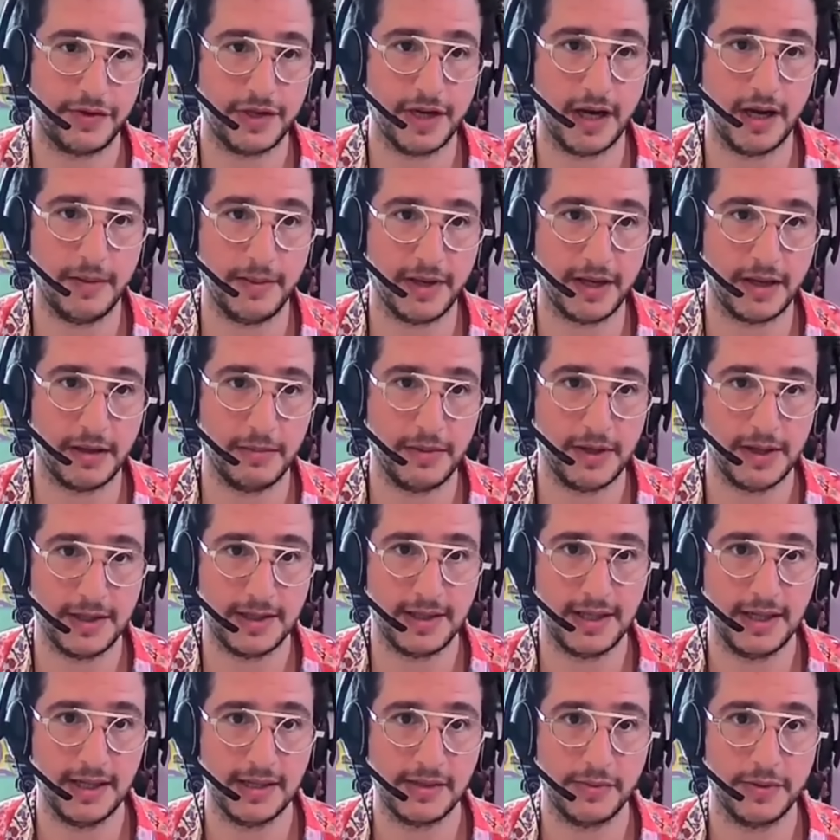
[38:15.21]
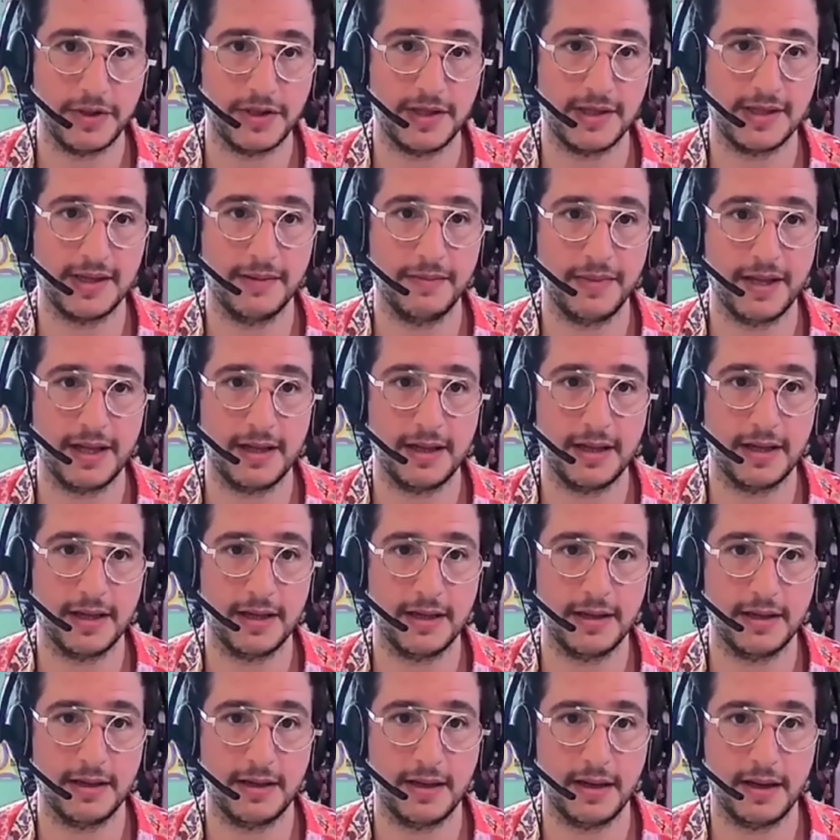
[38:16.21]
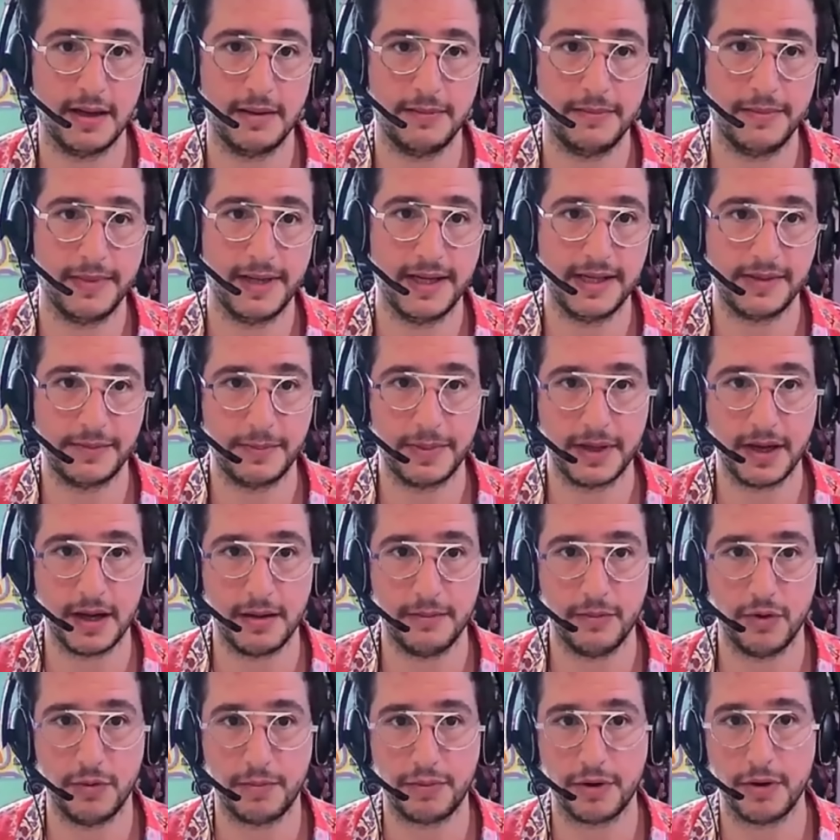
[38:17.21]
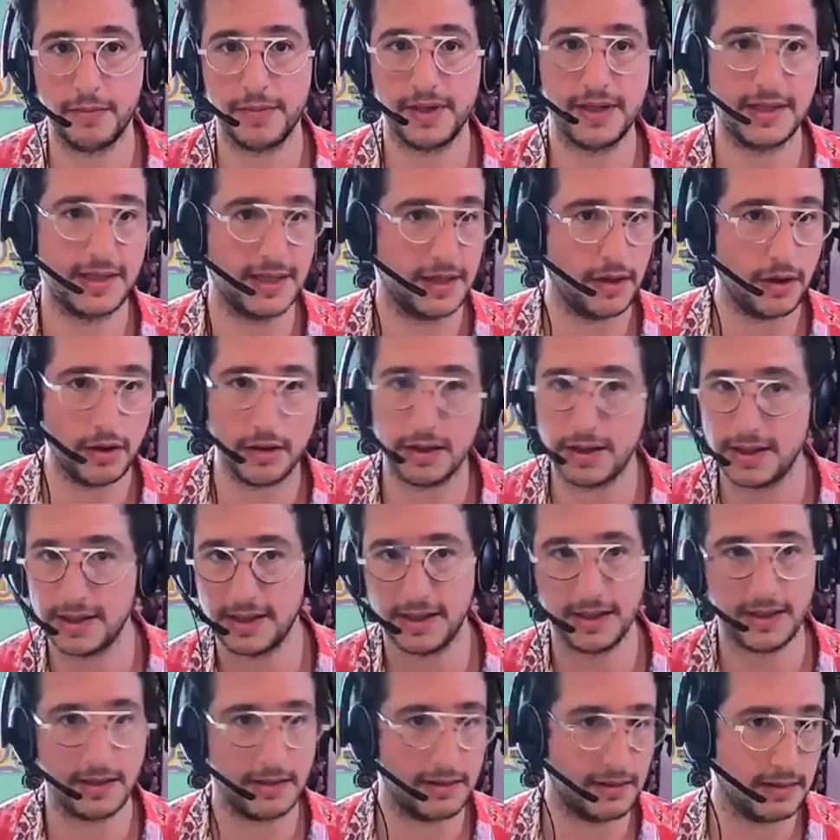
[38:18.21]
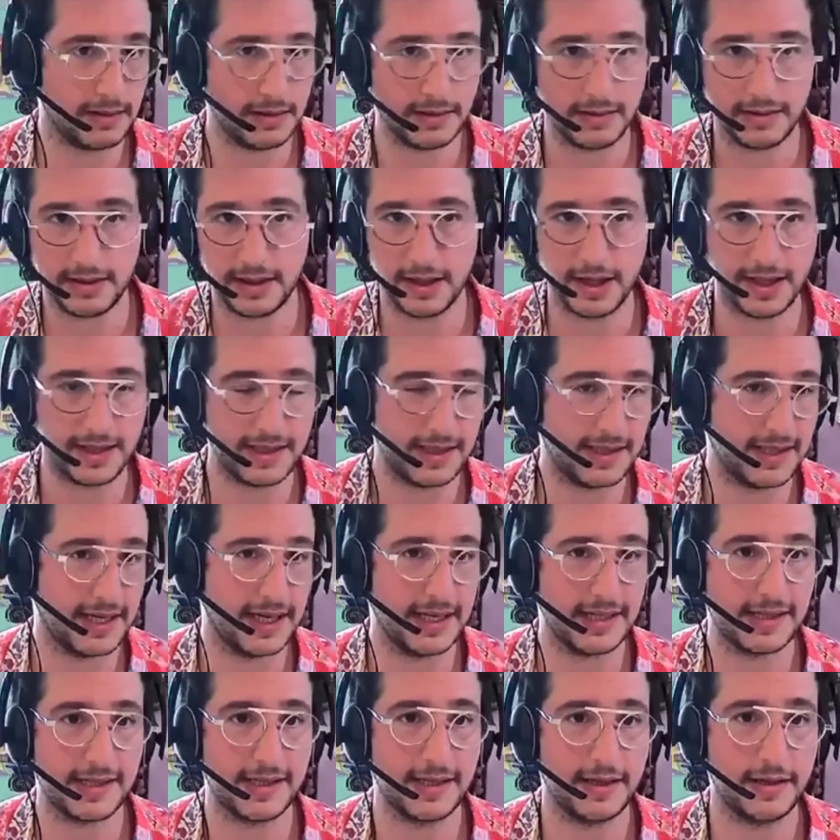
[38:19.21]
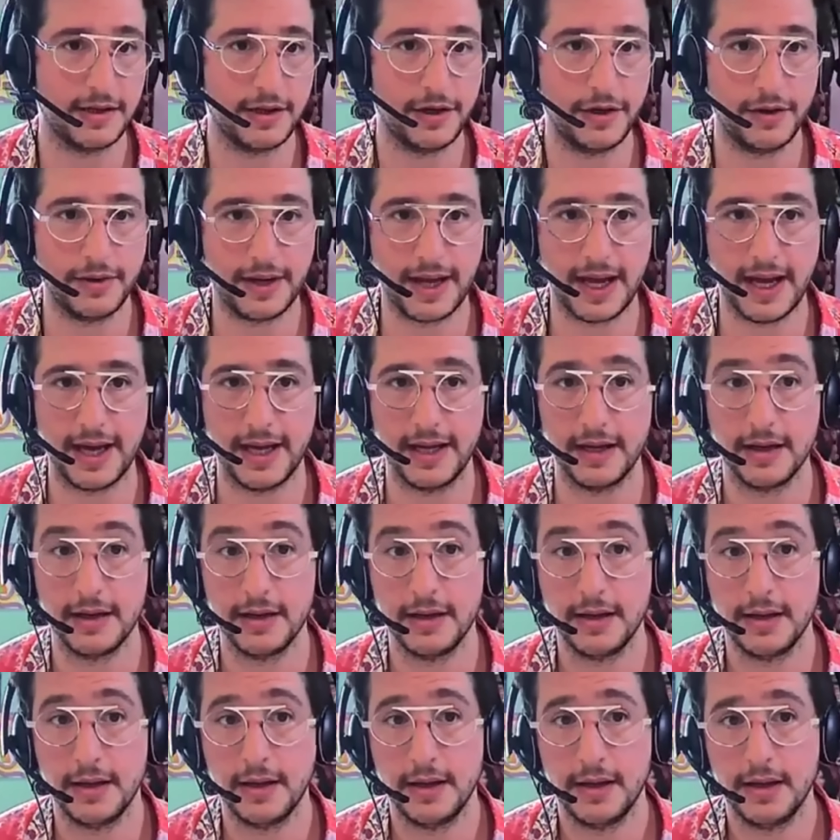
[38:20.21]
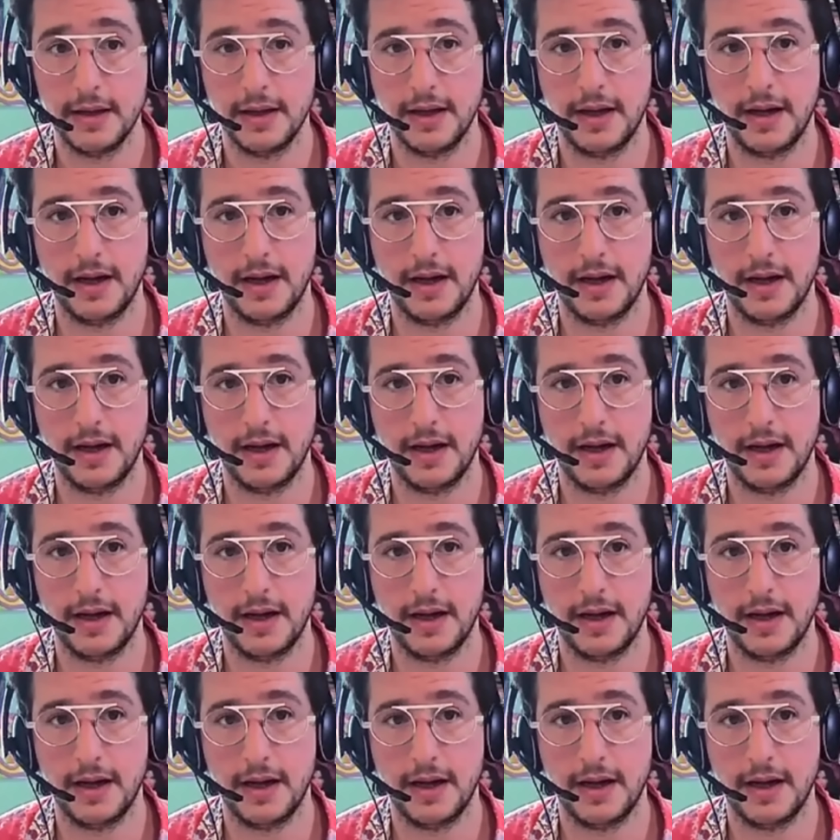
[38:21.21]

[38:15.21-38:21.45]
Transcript: is retirement communities, which is something that has become more prominent in Holland and the United States and the UK,